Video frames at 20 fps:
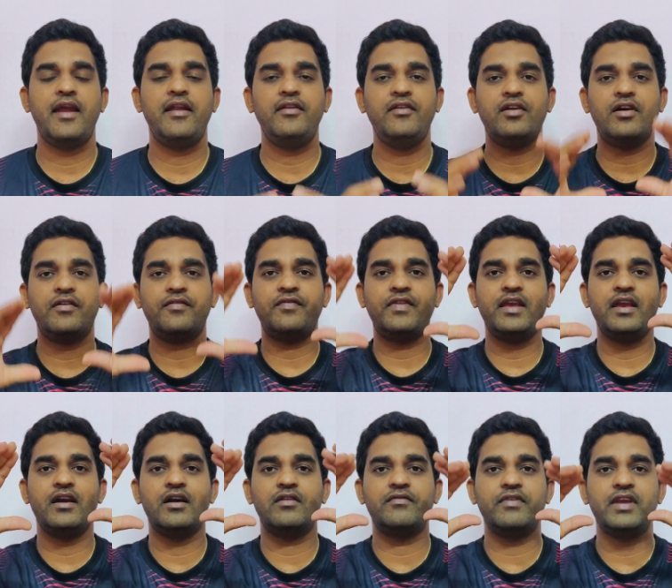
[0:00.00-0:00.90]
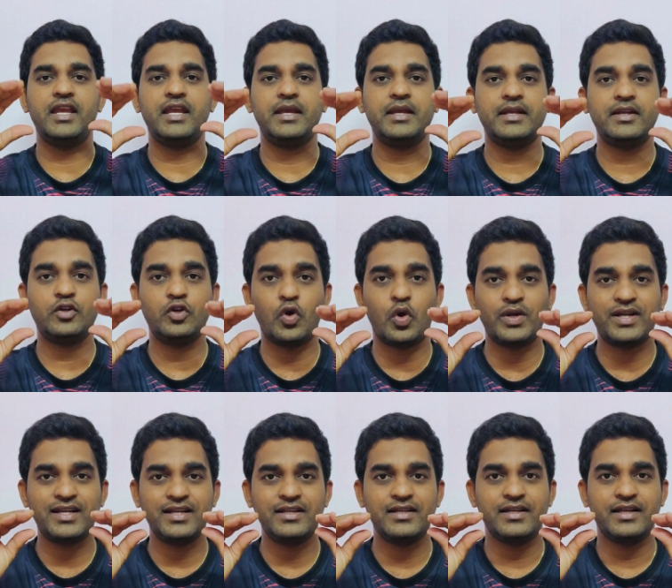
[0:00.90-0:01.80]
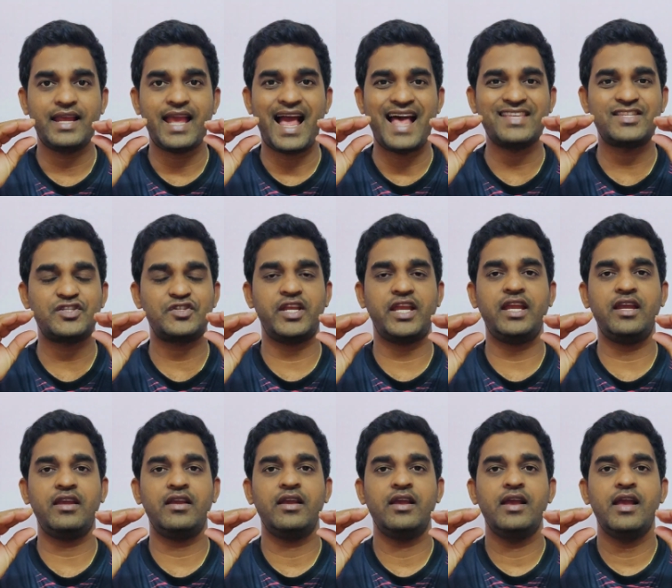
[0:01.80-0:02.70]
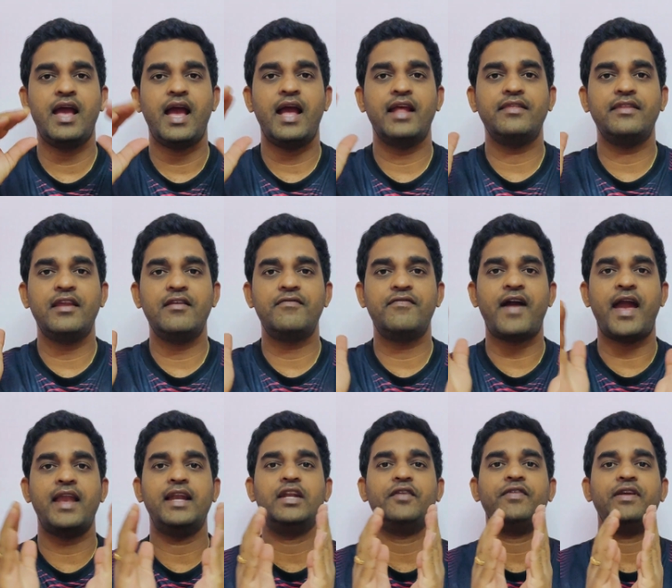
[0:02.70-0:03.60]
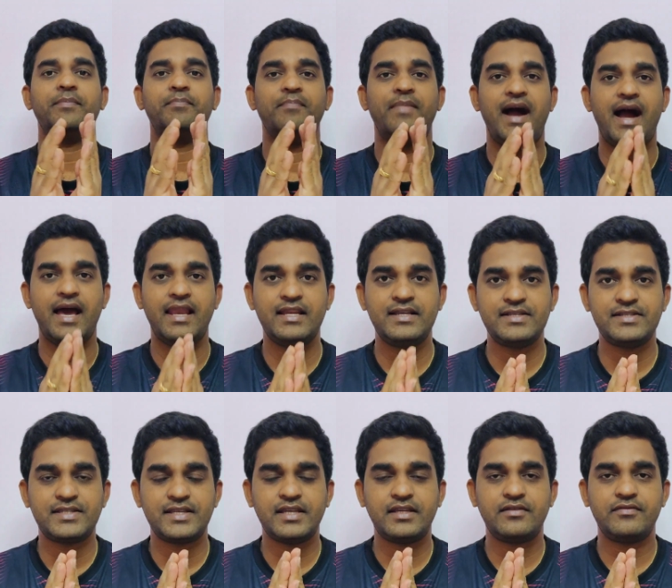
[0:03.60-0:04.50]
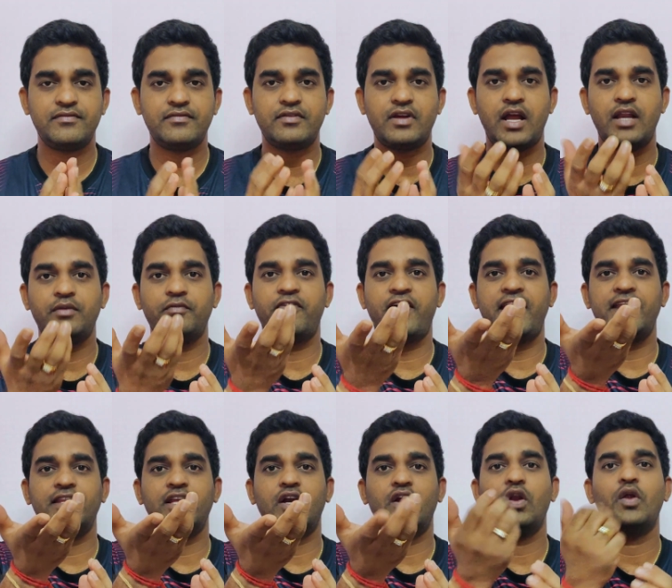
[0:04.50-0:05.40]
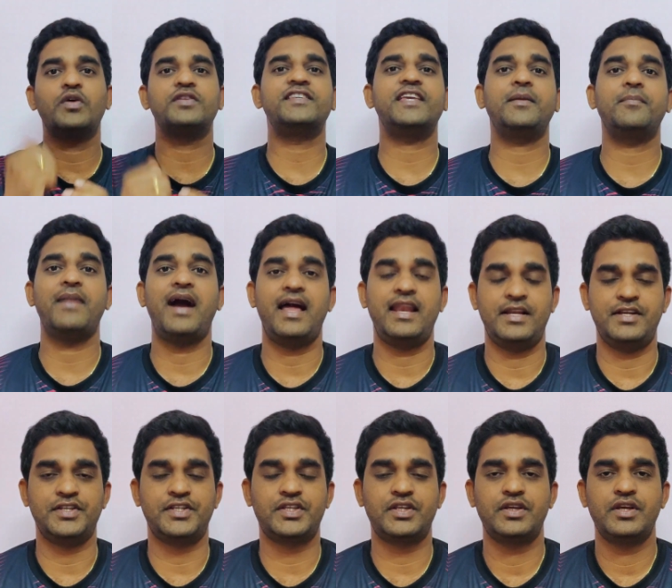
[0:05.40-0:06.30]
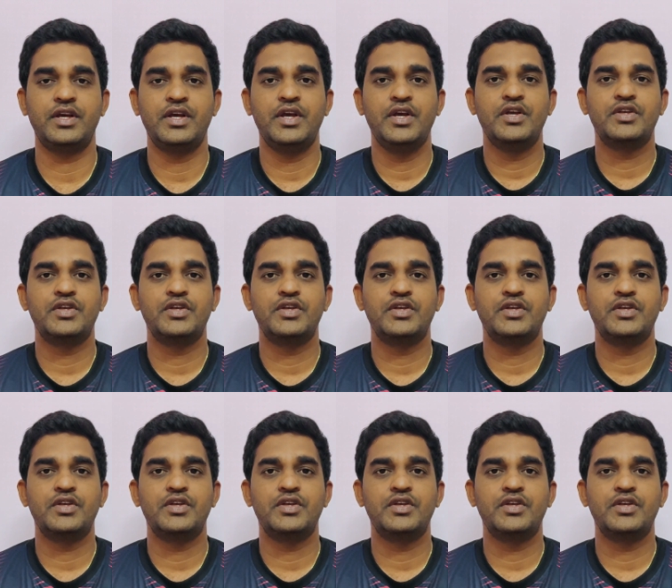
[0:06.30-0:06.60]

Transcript: End of the year we total casting, and then finally we balance it and find the closing balance.